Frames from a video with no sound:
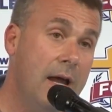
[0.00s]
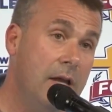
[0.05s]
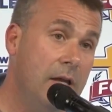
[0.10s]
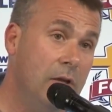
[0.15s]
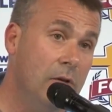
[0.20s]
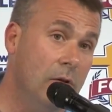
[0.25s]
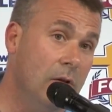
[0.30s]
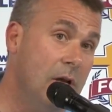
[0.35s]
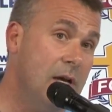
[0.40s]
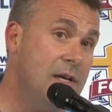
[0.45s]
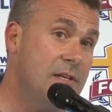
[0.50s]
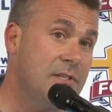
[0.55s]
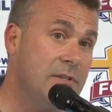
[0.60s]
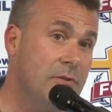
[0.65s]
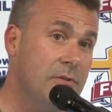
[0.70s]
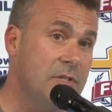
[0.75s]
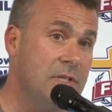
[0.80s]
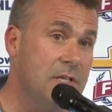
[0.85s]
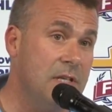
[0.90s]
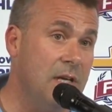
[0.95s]
You'll
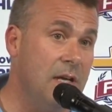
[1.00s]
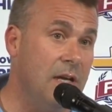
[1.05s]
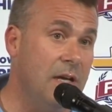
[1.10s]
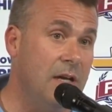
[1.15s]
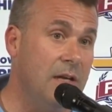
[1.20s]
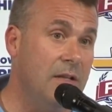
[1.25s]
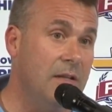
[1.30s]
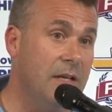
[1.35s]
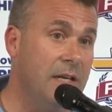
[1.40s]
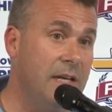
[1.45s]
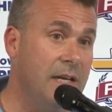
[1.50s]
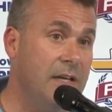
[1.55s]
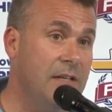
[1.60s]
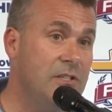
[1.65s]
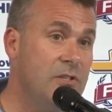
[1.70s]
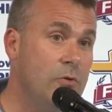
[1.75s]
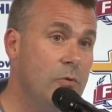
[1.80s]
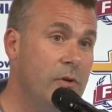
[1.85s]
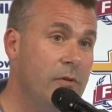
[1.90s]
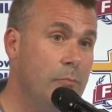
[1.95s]
also see the
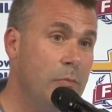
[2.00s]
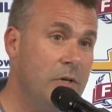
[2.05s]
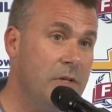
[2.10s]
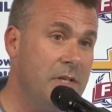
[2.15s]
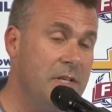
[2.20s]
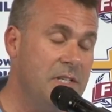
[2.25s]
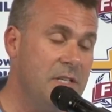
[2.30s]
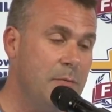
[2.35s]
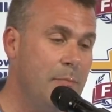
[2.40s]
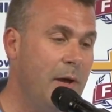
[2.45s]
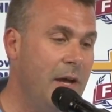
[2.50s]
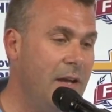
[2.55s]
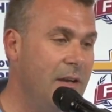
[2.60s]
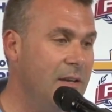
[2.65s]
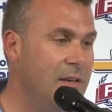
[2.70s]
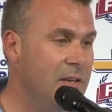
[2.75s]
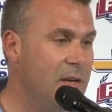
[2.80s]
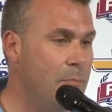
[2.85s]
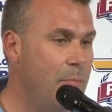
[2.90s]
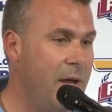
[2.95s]
kids who have
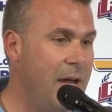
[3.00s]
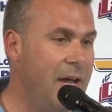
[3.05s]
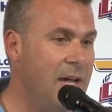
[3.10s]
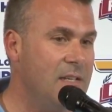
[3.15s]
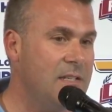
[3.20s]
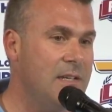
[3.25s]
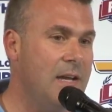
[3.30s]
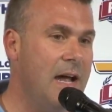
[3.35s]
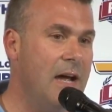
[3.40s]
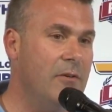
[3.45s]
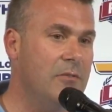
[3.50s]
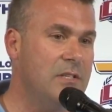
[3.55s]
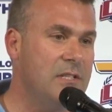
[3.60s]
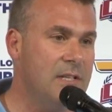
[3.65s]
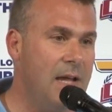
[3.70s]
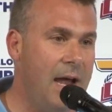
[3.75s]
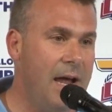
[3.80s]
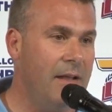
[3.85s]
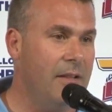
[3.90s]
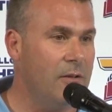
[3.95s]
participated in the past
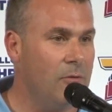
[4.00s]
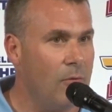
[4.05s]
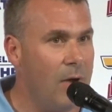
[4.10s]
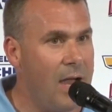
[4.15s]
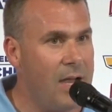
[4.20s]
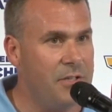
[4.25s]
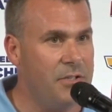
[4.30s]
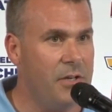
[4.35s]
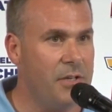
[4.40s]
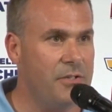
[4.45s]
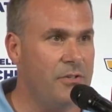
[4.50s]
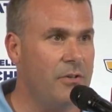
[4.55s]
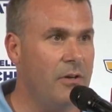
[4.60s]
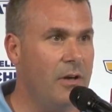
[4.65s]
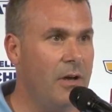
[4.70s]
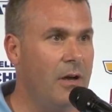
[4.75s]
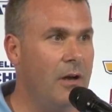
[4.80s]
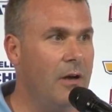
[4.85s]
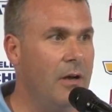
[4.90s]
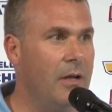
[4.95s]
outside of the
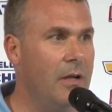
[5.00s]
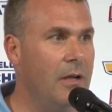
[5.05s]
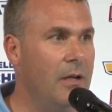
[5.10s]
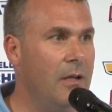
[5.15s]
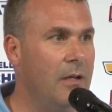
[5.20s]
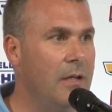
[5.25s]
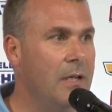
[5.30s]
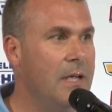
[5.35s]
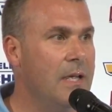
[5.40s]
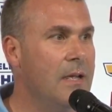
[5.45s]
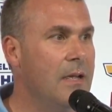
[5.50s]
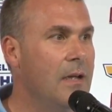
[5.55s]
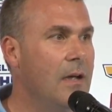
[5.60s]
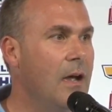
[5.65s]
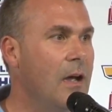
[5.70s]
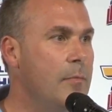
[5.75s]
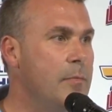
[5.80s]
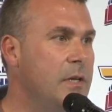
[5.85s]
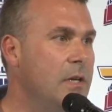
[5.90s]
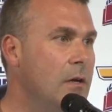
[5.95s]
Rochester area
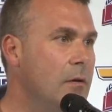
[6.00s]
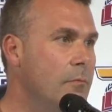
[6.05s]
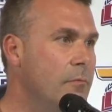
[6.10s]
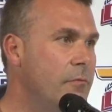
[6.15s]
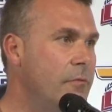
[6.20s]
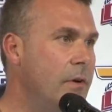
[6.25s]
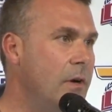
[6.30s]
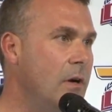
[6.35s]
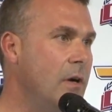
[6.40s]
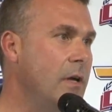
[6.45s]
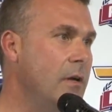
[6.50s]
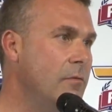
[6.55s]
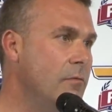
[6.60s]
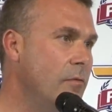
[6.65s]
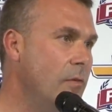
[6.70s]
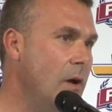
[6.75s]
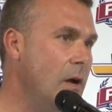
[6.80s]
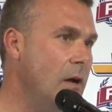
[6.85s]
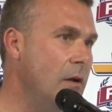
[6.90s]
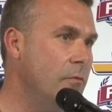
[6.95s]
become very
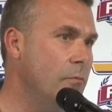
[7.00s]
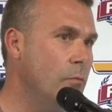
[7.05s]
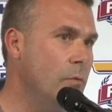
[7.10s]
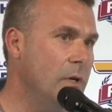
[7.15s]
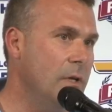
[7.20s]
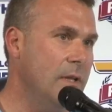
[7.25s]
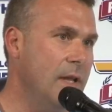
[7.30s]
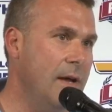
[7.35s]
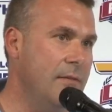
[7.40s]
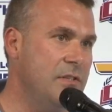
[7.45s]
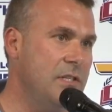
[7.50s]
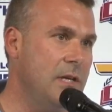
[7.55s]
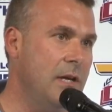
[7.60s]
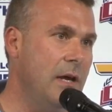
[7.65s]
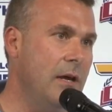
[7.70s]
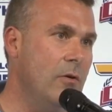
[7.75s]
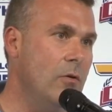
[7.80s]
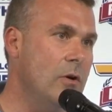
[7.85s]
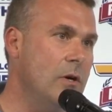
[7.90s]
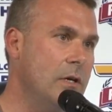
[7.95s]
involved with
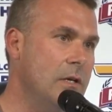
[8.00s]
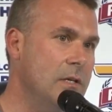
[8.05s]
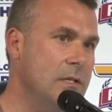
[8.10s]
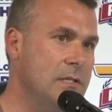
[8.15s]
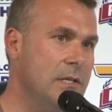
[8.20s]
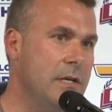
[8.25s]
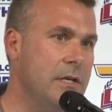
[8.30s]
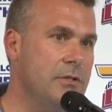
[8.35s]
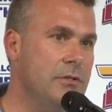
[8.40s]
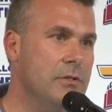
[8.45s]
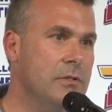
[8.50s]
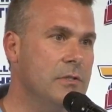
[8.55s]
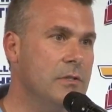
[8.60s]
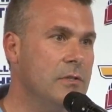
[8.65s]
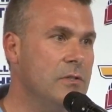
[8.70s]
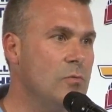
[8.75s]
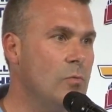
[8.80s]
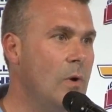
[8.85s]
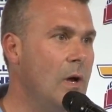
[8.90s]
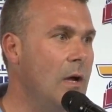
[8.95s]
FCA organizations
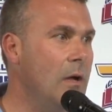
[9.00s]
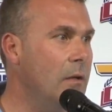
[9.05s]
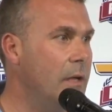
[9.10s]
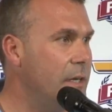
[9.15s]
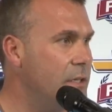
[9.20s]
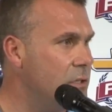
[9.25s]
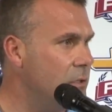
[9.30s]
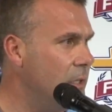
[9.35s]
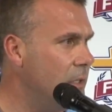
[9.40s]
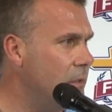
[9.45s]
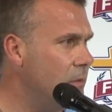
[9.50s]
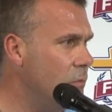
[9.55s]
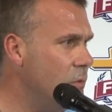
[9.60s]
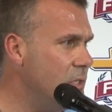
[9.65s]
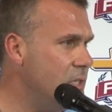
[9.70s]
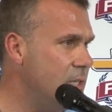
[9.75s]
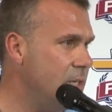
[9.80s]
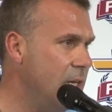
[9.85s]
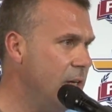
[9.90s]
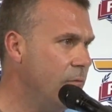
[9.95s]
as well. Actually, I
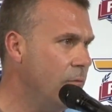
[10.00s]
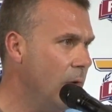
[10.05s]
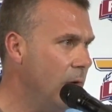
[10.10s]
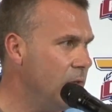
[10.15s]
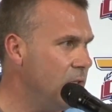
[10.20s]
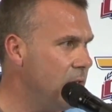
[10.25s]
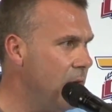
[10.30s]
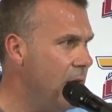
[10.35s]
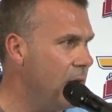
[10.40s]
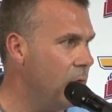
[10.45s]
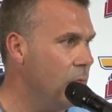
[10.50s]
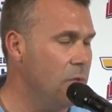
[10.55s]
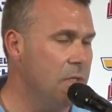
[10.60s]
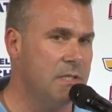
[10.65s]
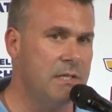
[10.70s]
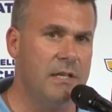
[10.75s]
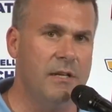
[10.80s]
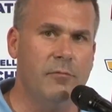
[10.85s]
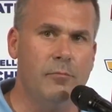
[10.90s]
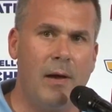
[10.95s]
was talking with
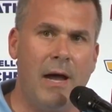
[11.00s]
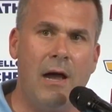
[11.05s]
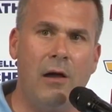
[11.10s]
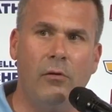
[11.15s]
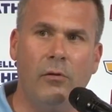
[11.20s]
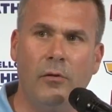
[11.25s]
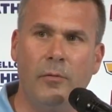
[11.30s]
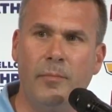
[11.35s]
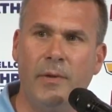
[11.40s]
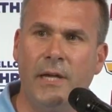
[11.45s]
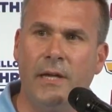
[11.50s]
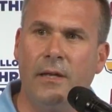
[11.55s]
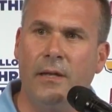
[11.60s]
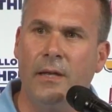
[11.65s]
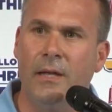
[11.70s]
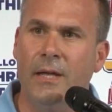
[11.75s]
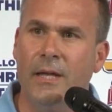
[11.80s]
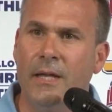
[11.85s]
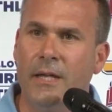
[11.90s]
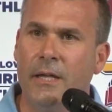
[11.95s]
Steve Powell a
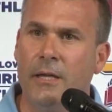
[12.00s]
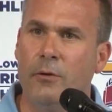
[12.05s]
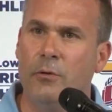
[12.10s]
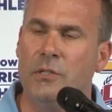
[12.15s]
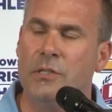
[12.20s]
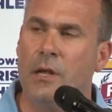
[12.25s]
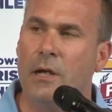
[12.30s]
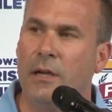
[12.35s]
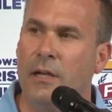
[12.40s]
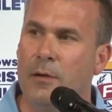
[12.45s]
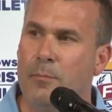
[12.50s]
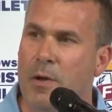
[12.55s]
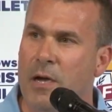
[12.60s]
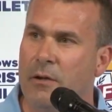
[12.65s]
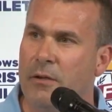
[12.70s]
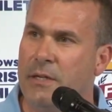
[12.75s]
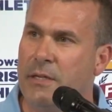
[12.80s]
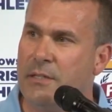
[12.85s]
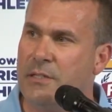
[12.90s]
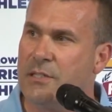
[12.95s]
bit. He was talking
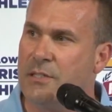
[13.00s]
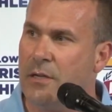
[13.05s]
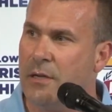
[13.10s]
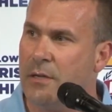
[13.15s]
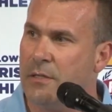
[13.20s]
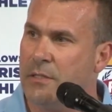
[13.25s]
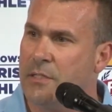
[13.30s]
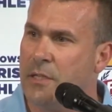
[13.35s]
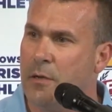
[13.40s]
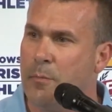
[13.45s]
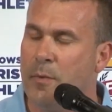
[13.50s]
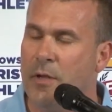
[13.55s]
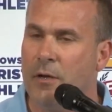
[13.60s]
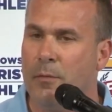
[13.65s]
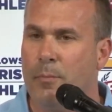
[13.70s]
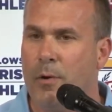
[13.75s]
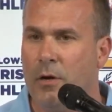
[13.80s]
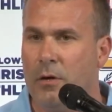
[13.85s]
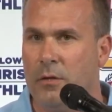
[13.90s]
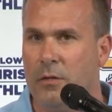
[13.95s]
about his sons that have been
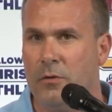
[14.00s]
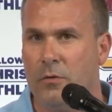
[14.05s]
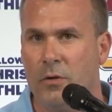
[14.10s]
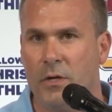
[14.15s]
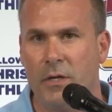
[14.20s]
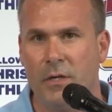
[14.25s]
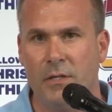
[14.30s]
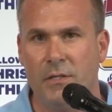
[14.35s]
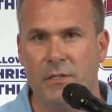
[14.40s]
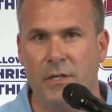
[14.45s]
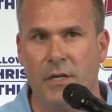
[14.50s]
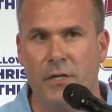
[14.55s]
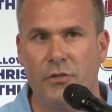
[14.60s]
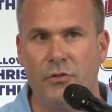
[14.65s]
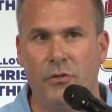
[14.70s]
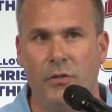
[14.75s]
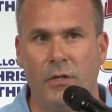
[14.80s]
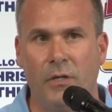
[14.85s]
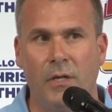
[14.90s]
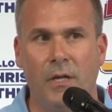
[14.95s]
a part of the
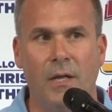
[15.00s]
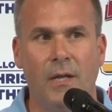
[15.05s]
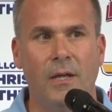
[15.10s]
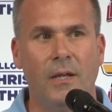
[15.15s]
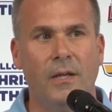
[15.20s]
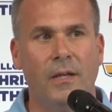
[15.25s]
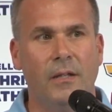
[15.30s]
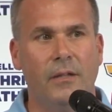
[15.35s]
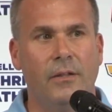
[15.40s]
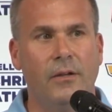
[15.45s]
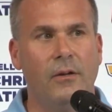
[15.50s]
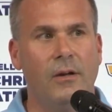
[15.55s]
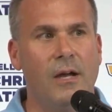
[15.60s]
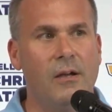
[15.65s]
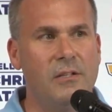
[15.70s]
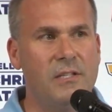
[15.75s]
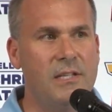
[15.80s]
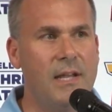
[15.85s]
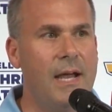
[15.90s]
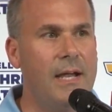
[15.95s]
organization. They're
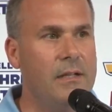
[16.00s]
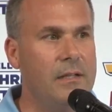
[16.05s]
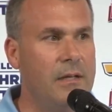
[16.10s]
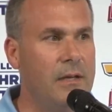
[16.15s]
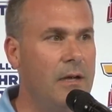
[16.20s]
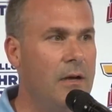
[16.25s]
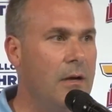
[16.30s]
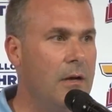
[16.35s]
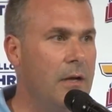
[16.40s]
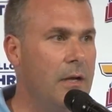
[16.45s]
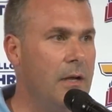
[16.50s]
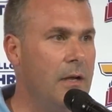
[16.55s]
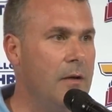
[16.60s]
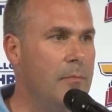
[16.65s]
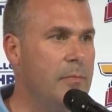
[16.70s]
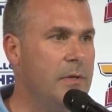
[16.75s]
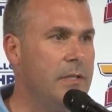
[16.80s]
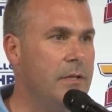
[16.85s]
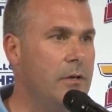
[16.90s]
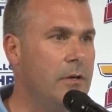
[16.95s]
outside the
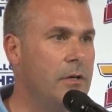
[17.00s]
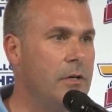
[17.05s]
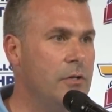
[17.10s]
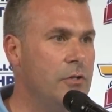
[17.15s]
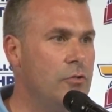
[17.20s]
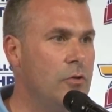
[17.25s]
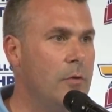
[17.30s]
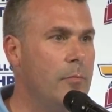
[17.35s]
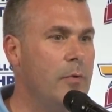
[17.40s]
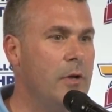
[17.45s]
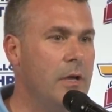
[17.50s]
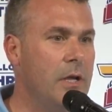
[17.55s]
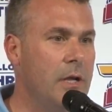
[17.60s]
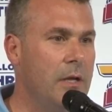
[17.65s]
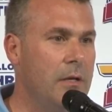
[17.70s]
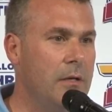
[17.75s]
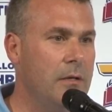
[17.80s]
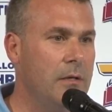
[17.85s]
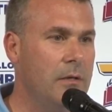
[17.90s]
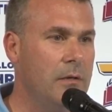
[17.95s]
area, but they're
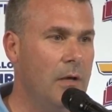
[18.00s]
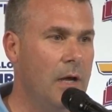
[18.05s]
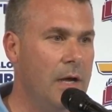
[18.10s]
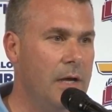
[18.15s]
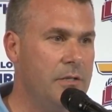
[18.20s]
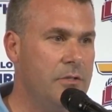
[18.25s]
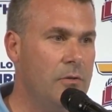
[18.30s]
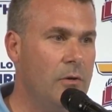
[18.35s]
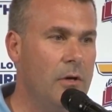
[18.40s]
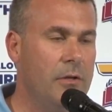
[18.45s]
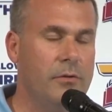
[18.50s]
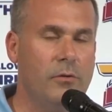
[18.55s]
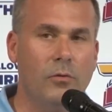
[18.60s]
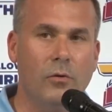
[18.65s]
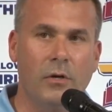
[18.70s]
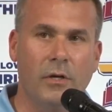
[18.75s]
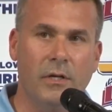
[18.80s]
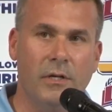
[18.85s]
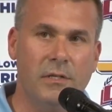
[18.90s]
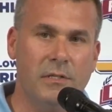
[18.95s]
contributing to other
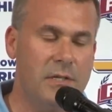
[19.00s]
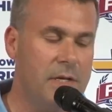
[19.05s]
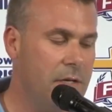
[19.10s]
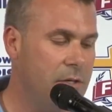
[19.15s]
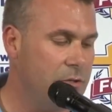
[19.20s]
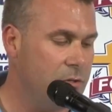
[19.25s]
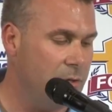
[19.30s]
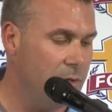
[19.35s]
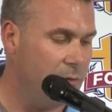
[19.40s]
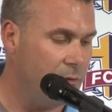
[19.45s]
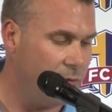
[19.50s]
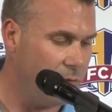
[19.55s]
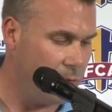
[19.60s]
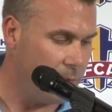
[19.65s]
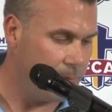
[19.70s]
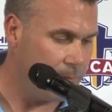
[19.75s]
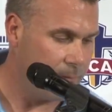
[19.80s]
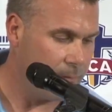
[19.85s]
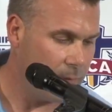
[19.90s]
organizations.